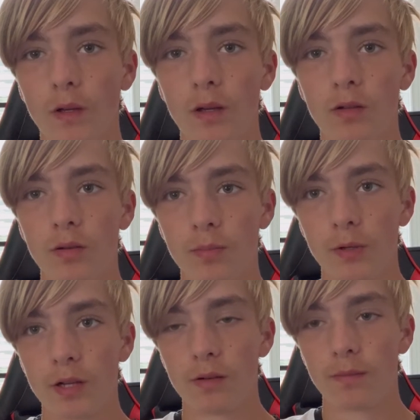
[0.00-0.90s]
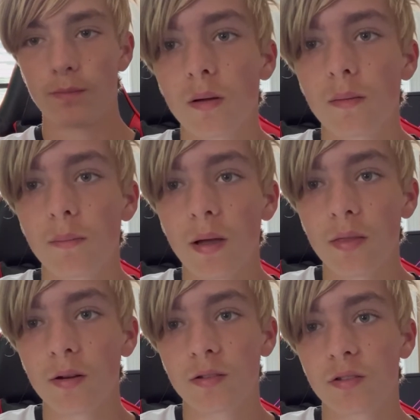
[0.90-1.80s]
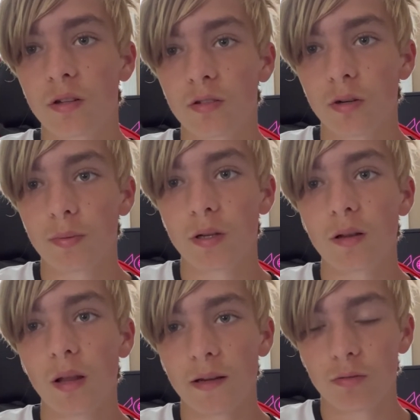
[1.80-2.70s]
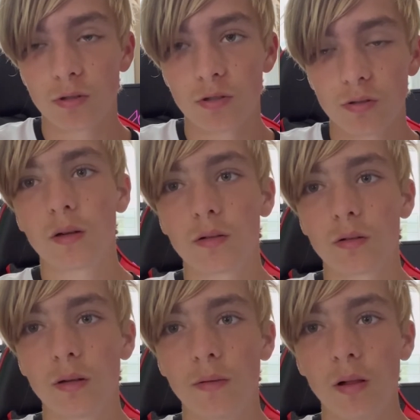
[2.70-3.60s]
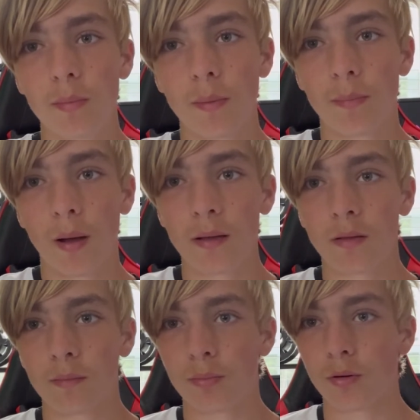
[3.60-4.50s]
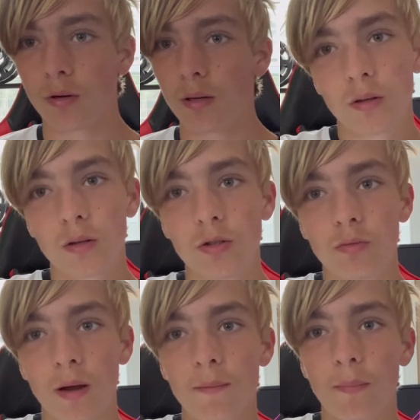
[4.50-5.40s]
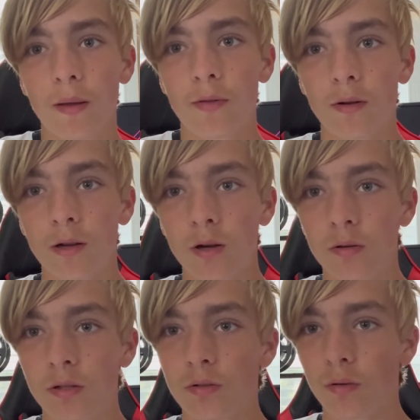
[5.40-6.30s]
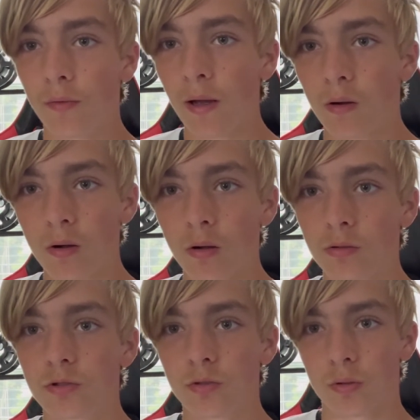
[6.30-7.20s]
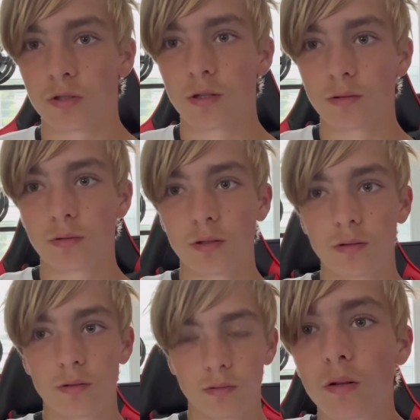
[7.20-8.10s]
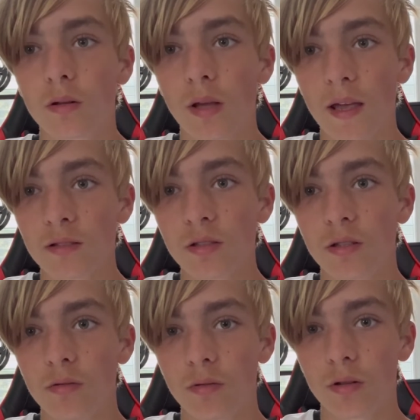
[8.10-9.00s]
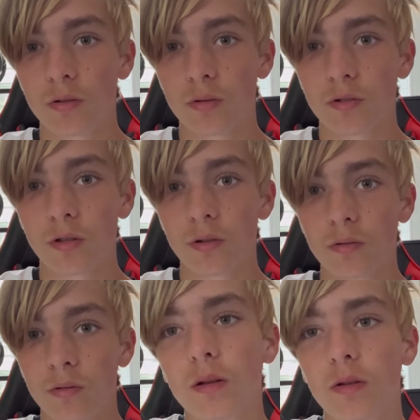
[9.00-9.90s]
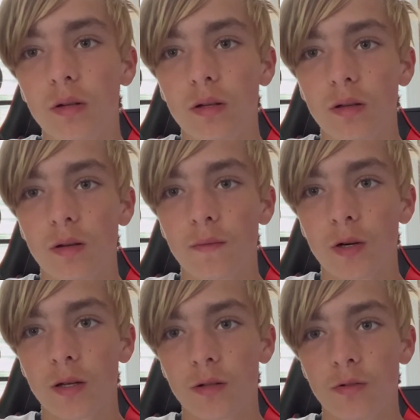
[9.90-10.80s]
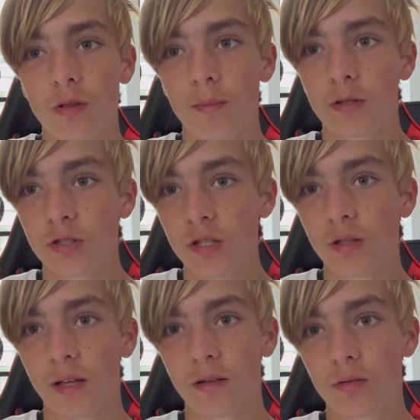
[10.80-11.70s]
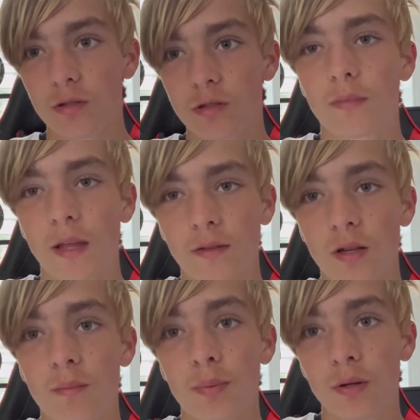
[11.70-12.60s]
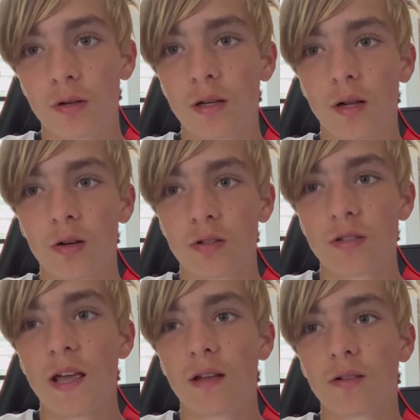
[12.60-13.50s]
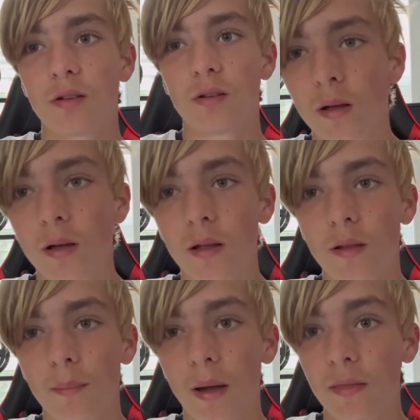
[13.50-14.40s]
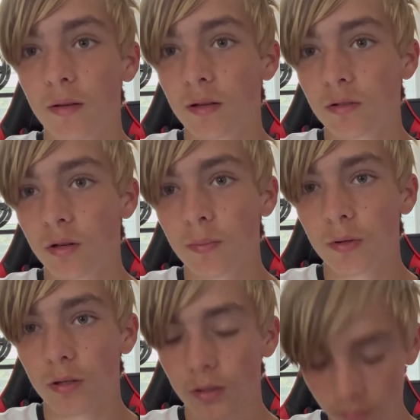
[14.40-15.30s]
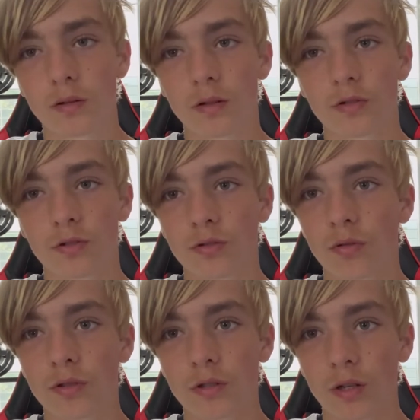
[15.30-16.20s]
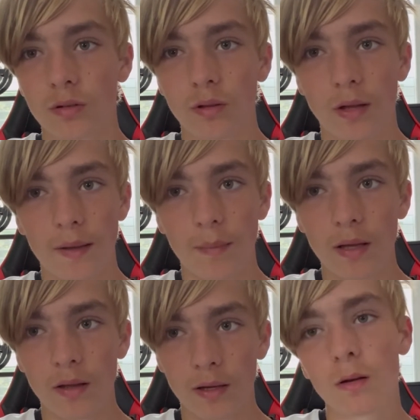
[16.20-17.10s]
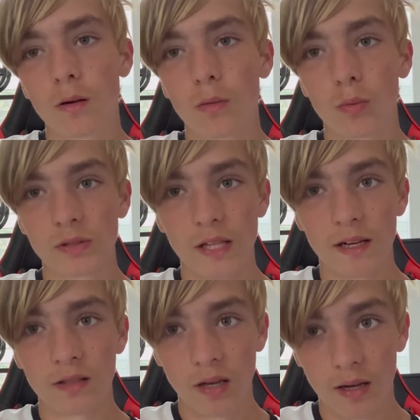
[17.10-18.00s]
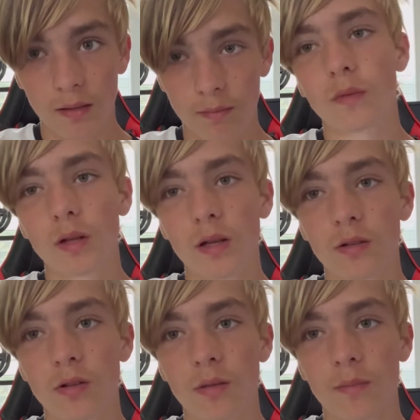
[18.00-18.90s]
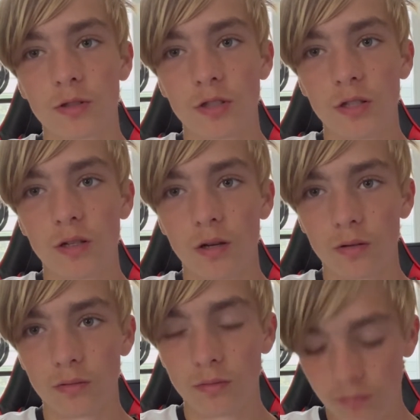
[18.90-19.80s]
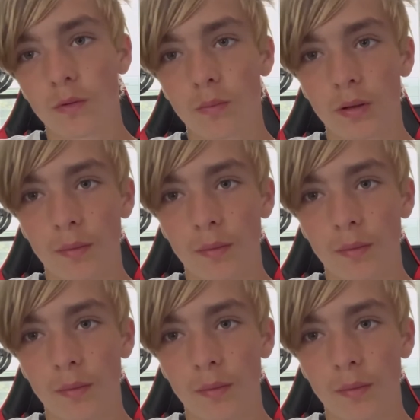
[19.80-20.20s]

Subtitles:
Interpreted. Python is an interpreted language. To develop a Python program, you write Python code into a file called source code. To execute the source code, you need to convert it into the machine language that the computer can understand. And the Python interpreter turns the source code line by line, once at a time, into the machine code when the